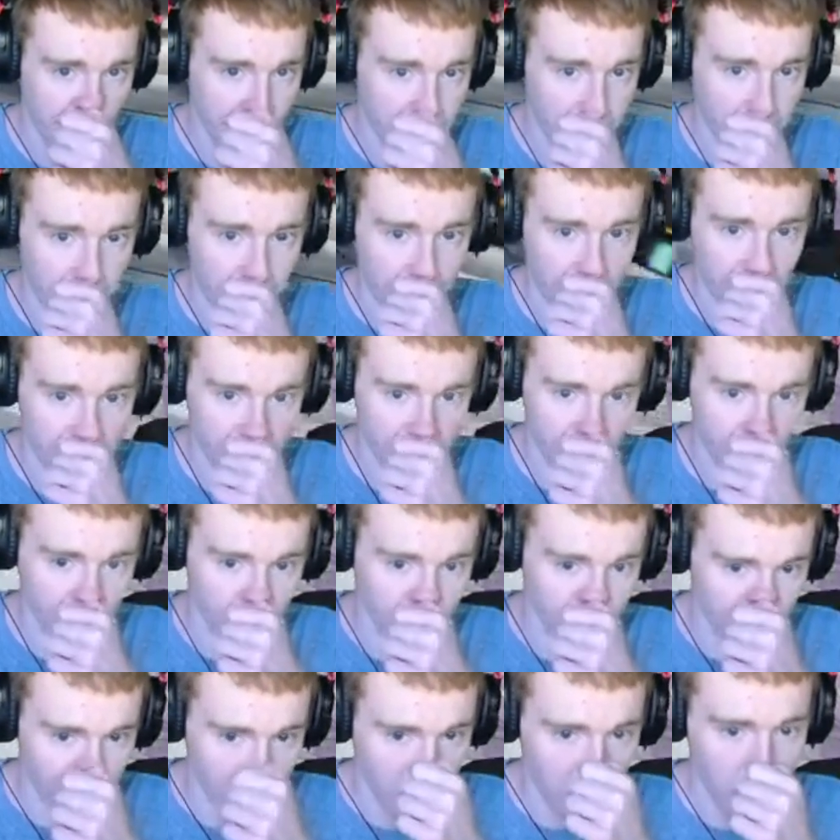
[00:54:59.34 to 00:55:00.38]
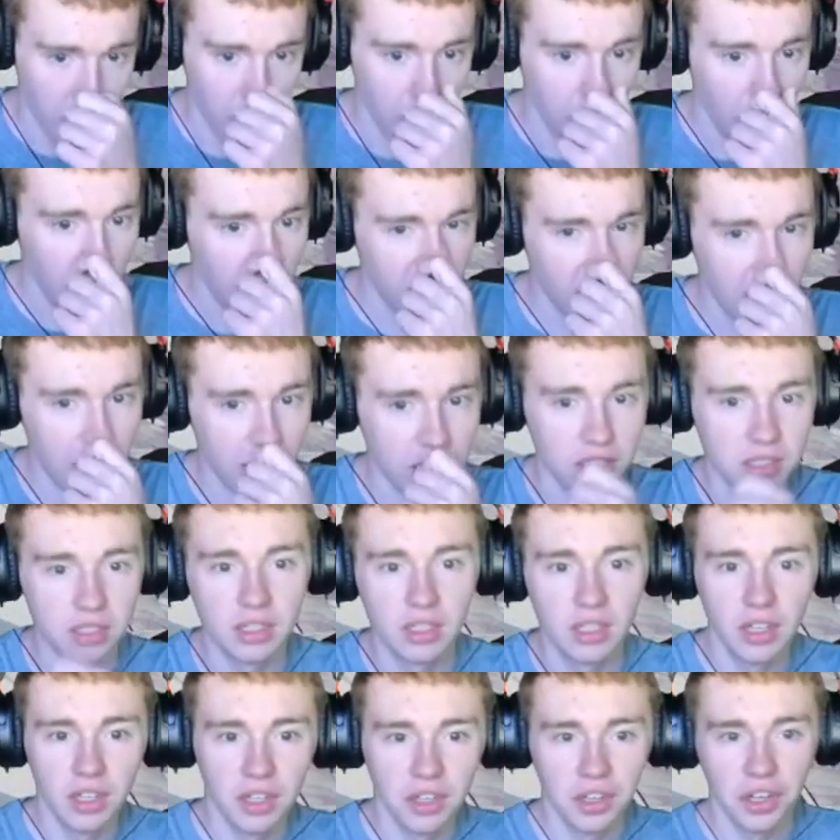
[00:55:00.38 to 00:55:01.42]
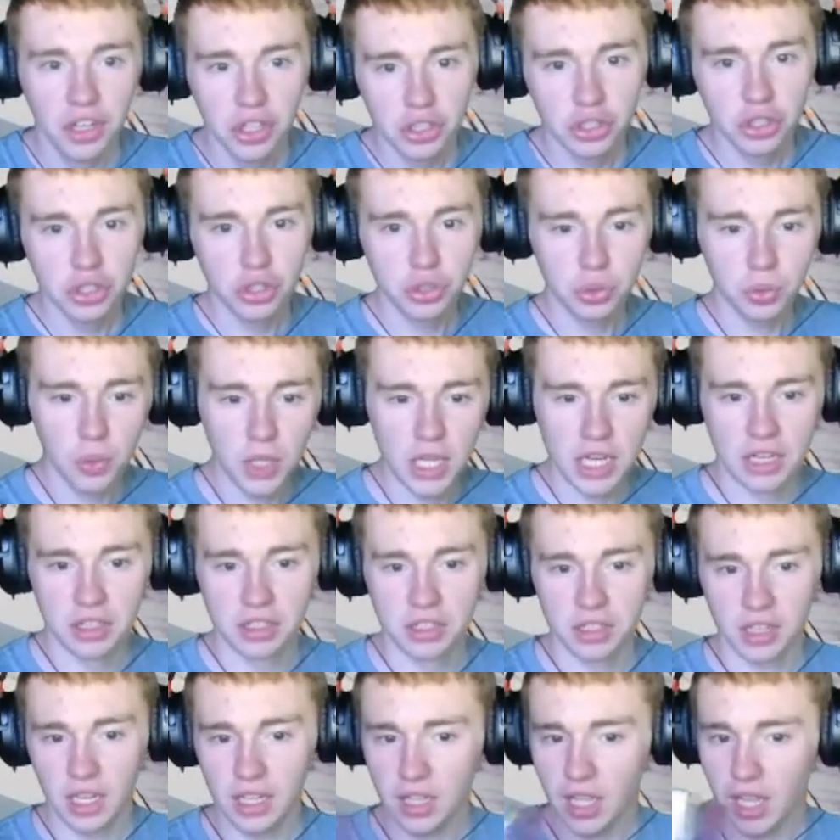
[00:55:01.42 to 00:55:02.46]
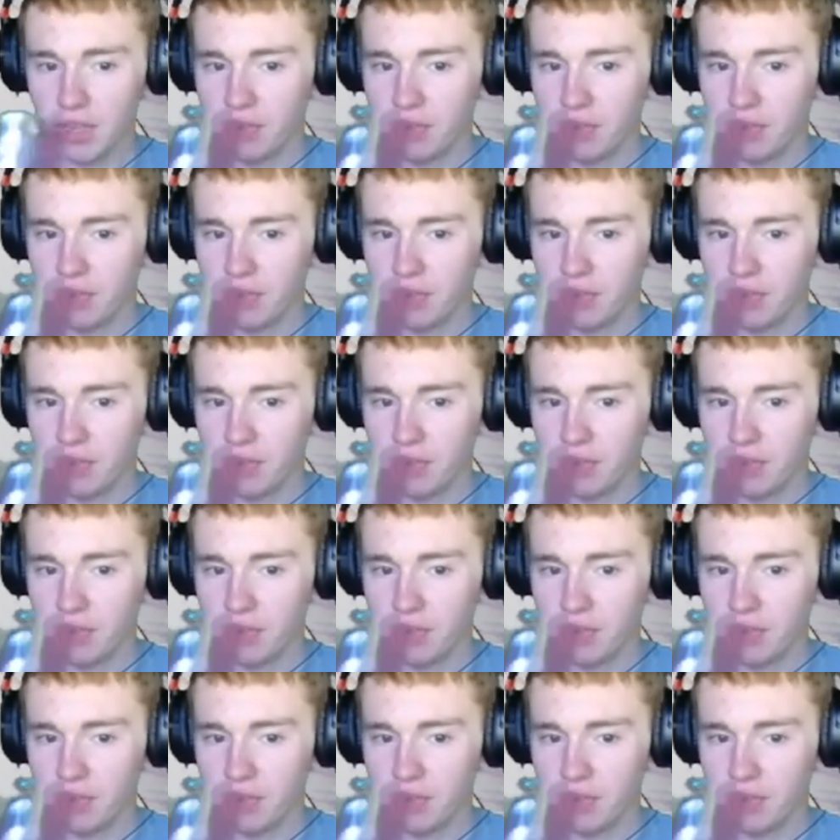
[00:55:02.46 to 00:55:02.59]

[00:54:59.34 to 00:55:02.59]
it's repairing, too. Oh, nice. Sweet! I love